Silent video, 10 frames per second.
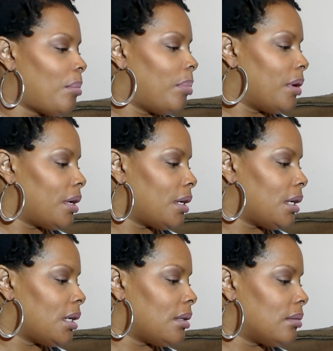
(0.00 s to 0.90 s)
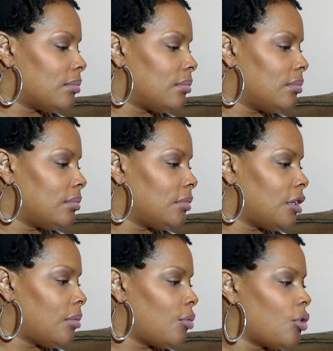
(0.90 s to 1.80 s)
but um,
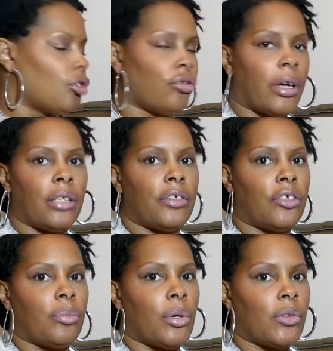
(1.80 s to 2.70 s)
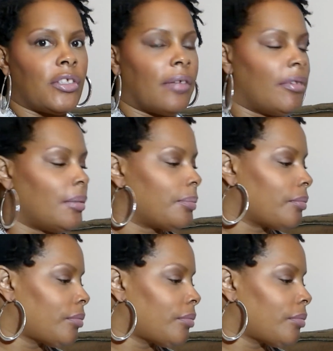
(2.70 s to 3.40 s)
I'm going to try to touch most of it.